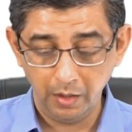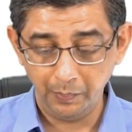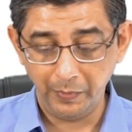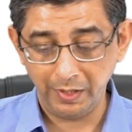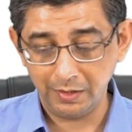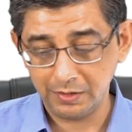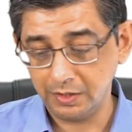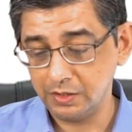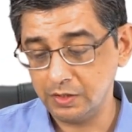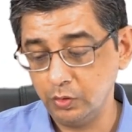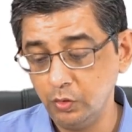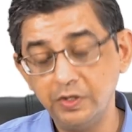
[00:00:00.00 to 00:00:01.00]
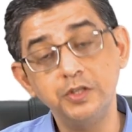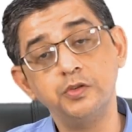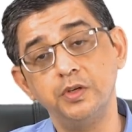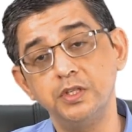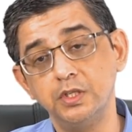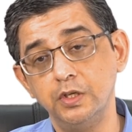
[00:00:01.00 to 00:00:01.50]
But since no
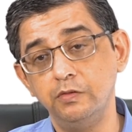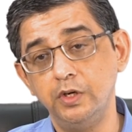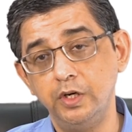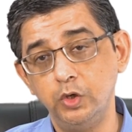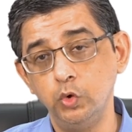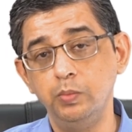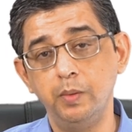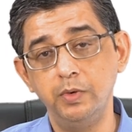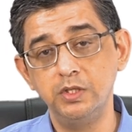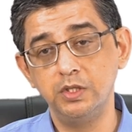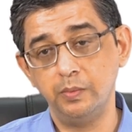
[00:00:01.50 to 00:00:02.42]
history is given and two bubbles